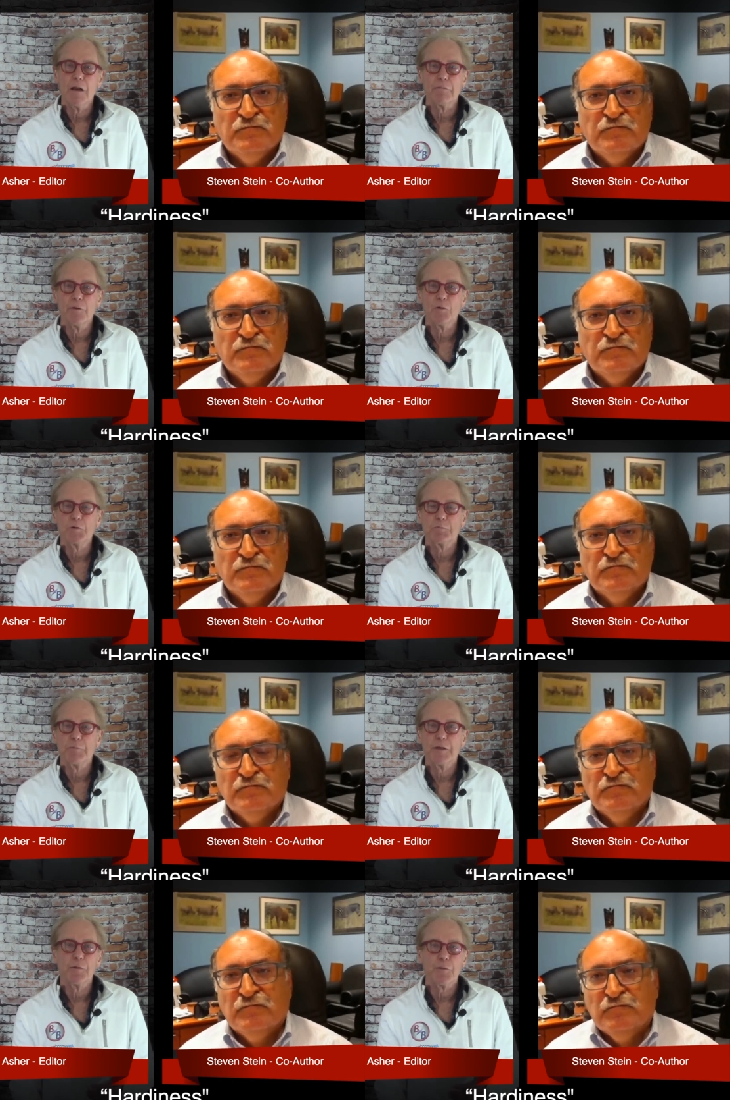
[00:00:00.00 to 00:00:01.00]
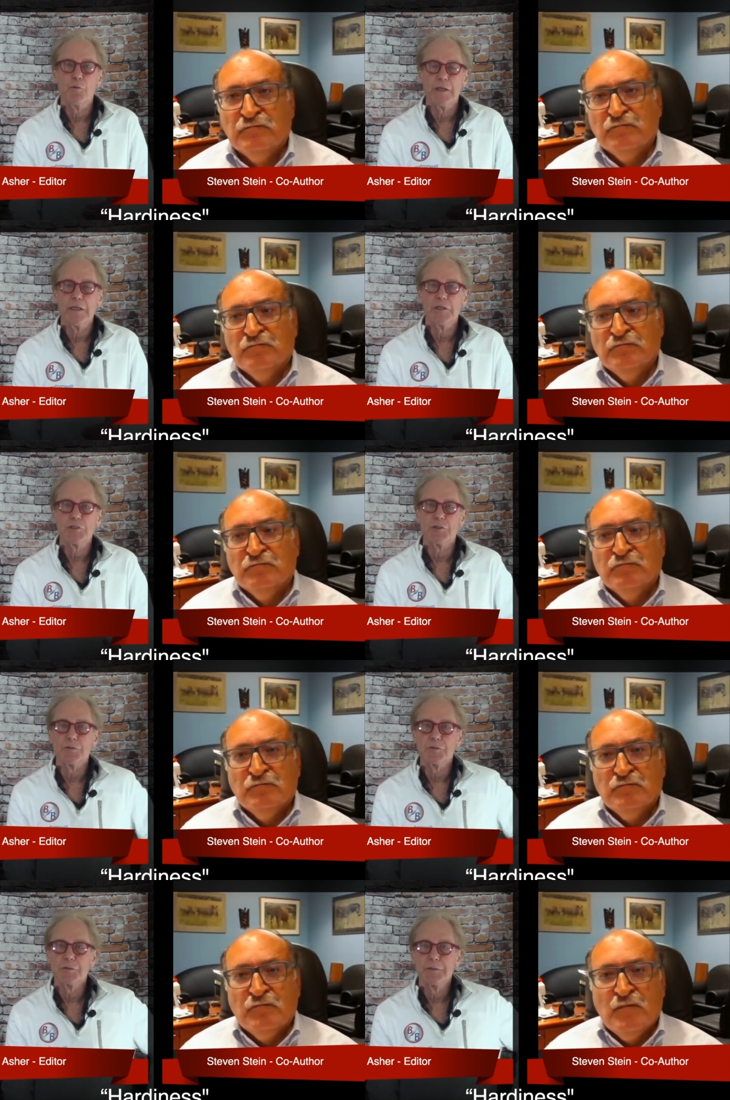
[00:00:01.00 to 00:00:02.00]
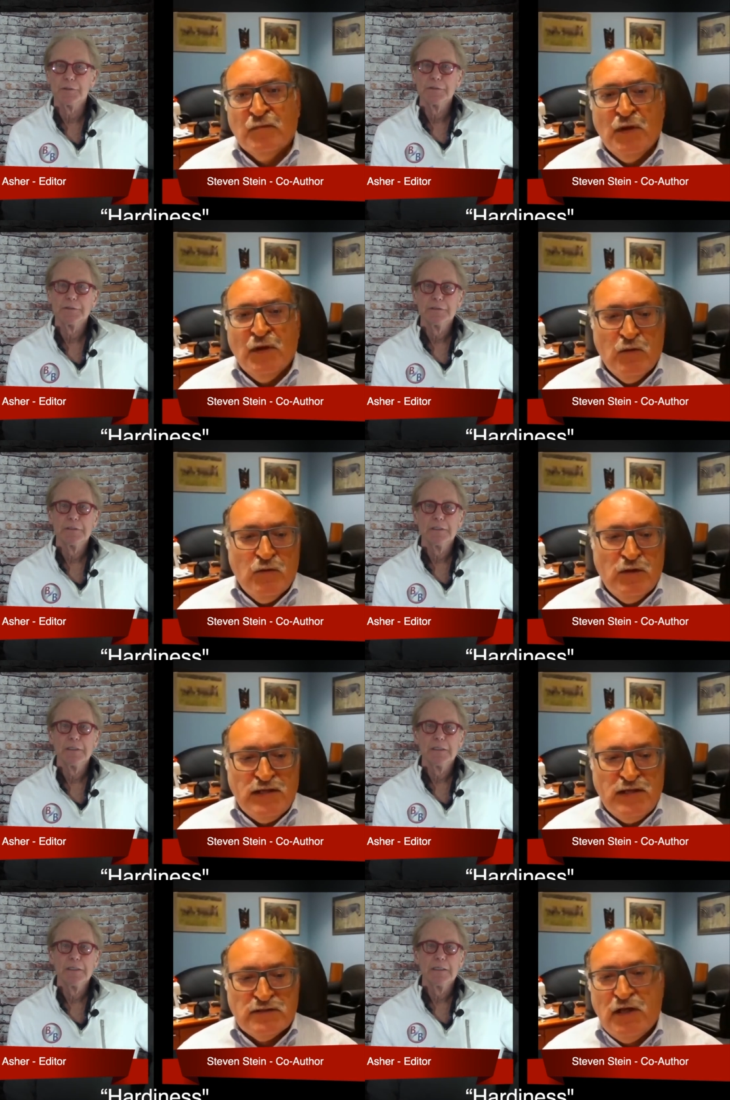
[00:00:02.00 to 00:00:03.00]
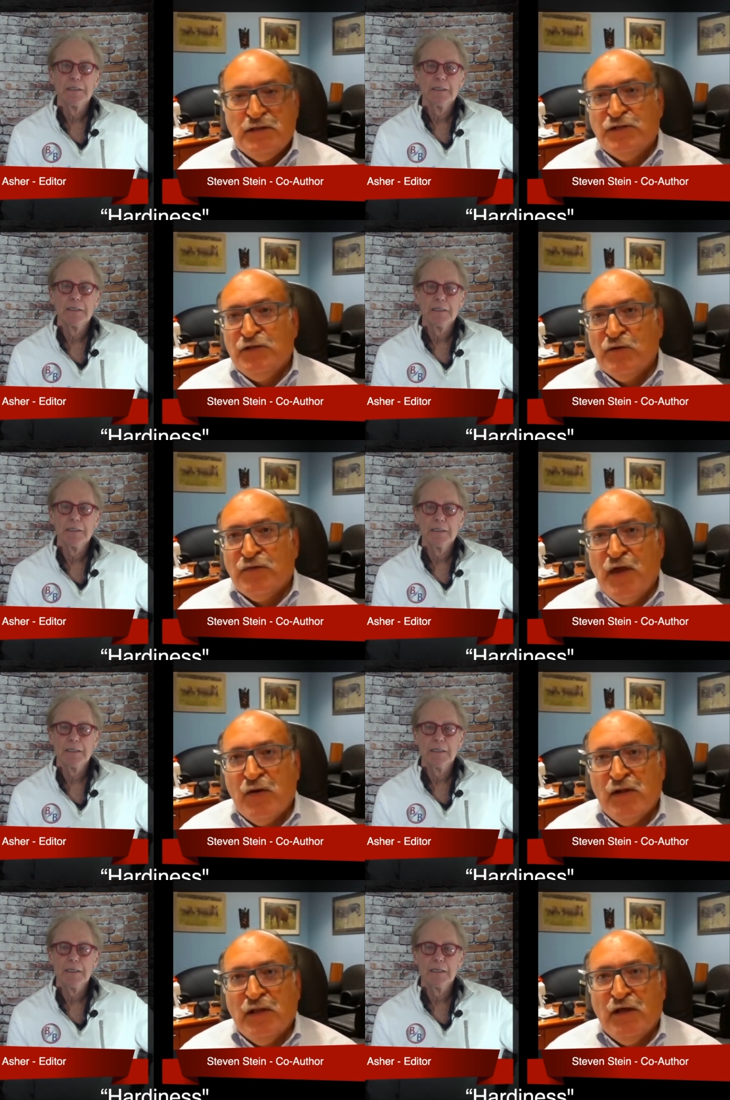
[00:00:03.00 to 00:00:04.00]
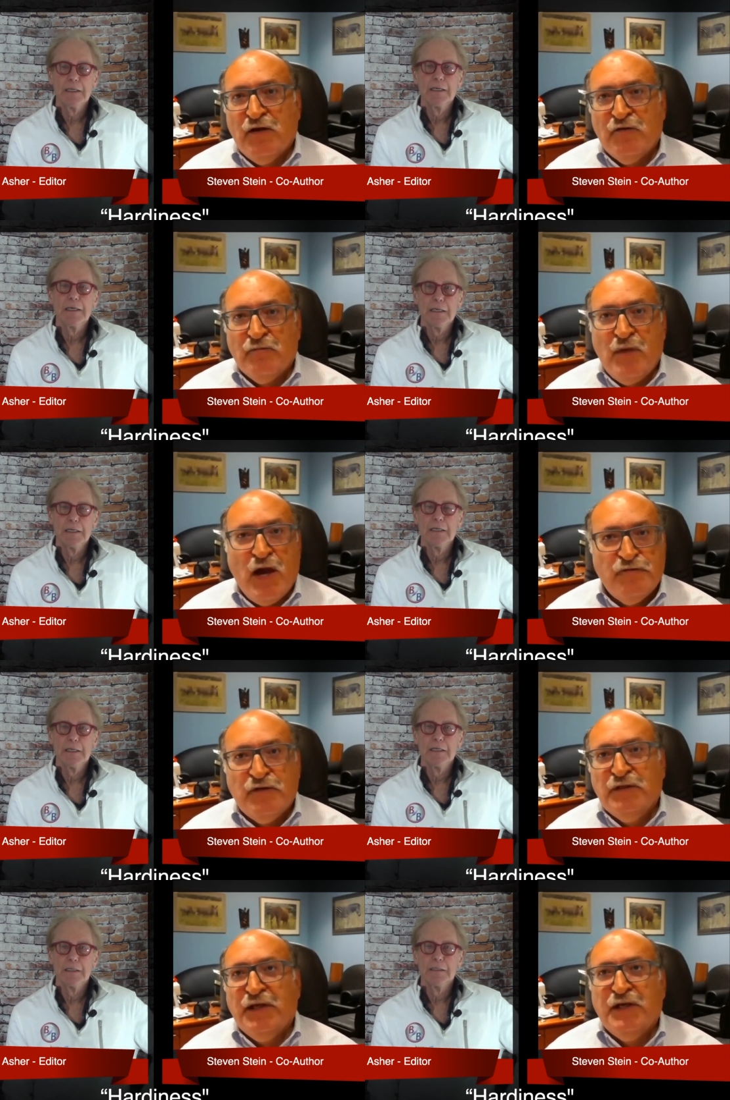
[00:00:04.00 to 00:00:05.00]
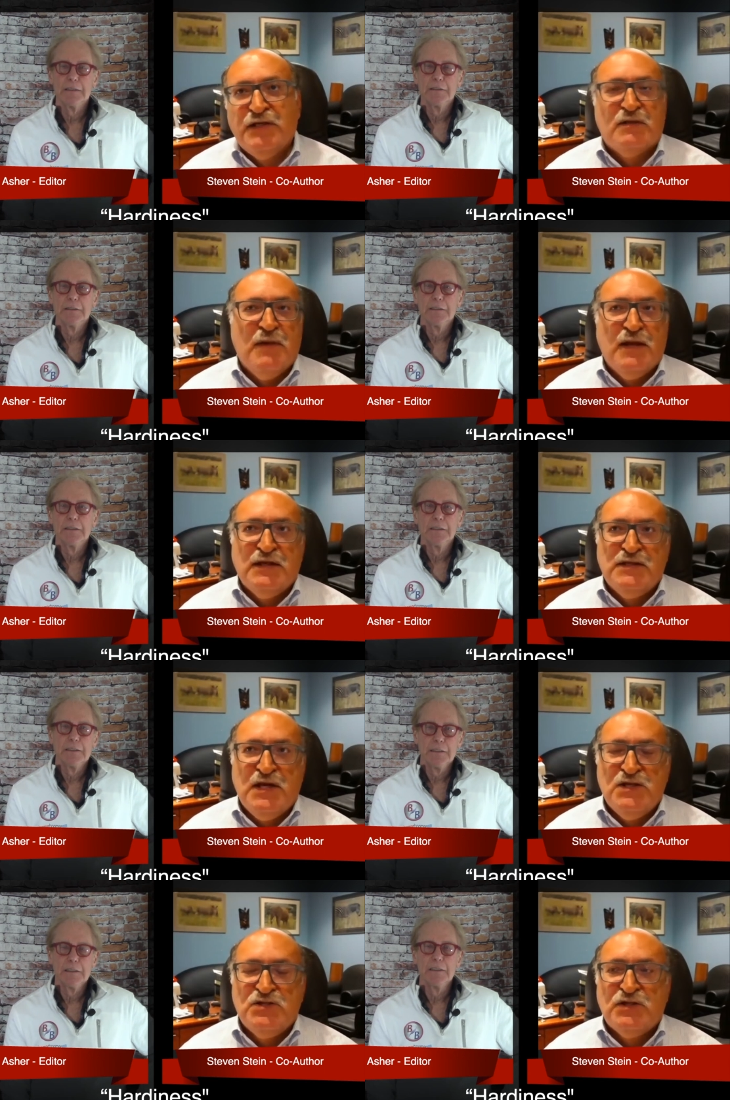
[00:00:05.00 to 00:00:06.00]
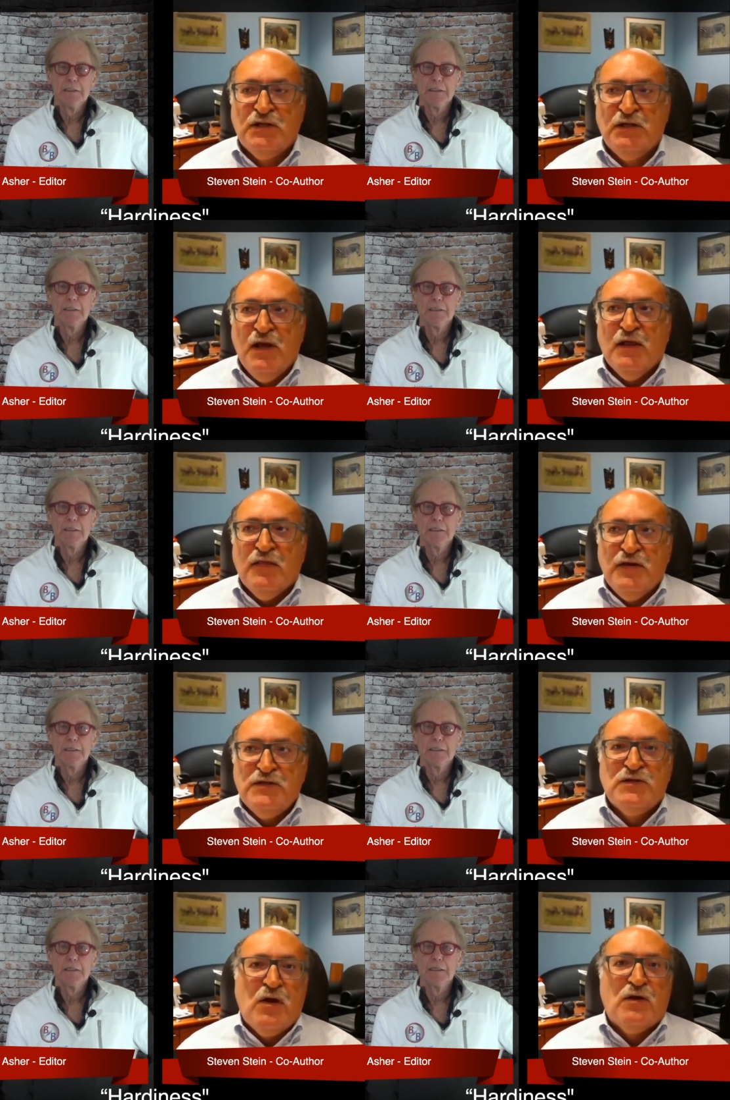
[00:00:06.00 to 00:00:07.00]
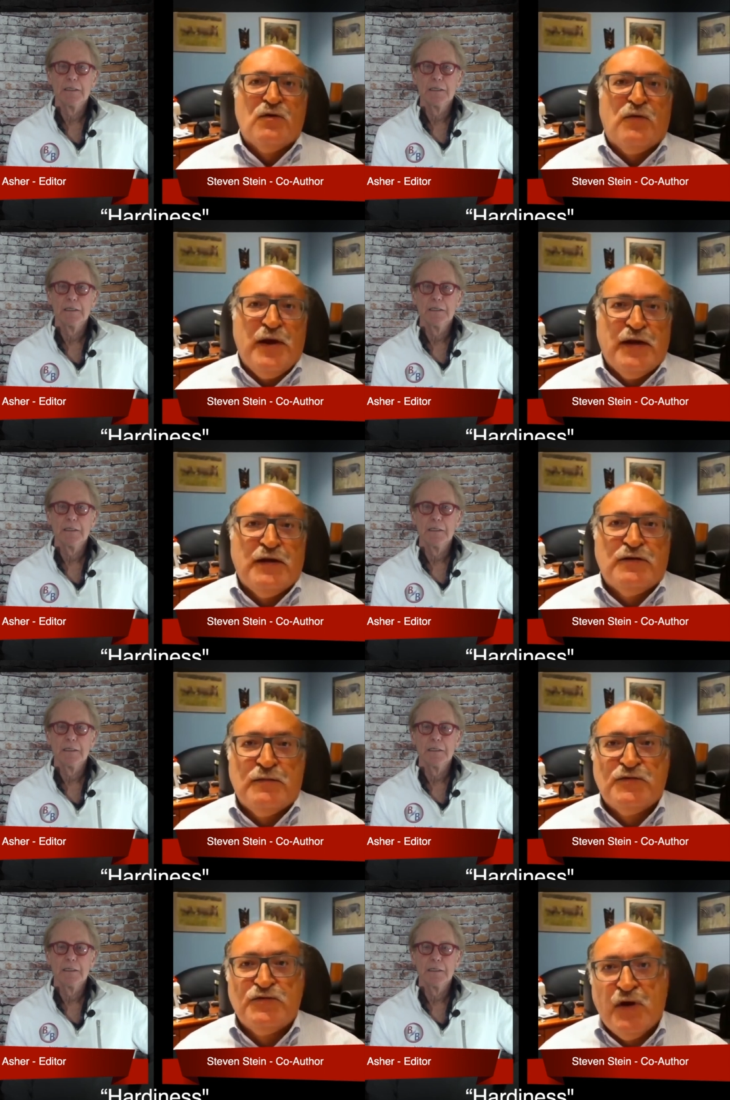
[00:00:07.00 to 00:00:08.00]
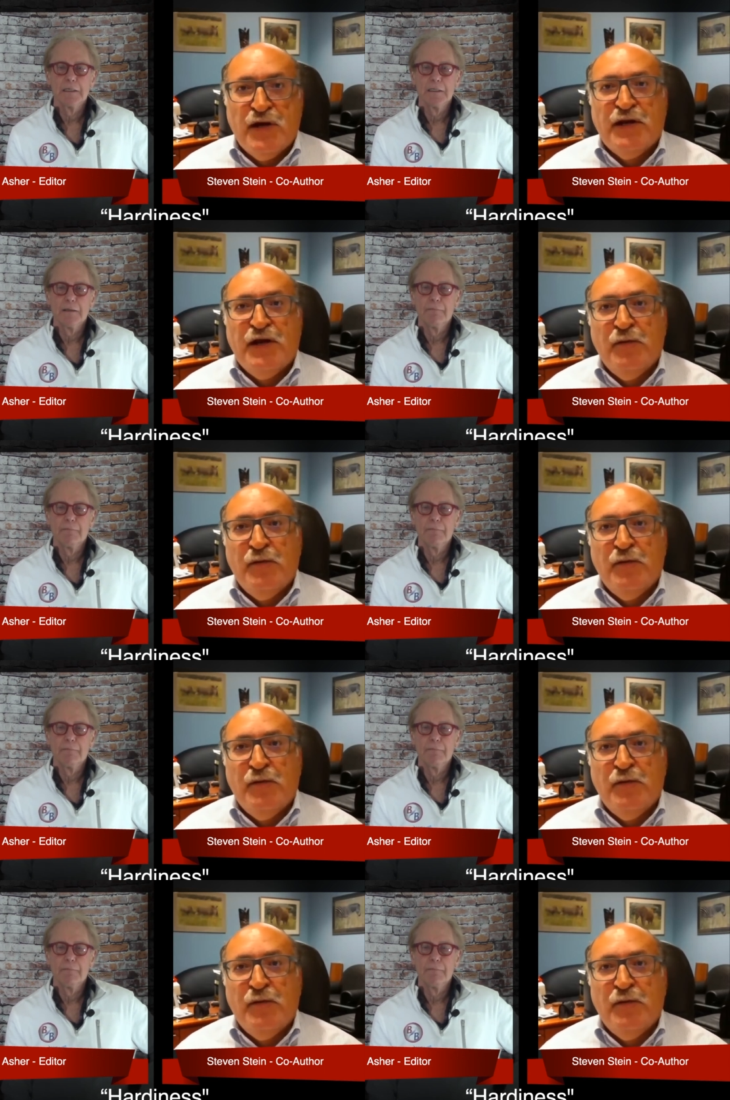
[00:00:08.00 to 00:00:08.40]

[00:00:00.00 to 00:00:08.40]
Speaker 1: of those big thorny issues?
Speaker 2: Well, it has a lot to do with how we live. Mindfulness and meditation, these are all great in terms of trying to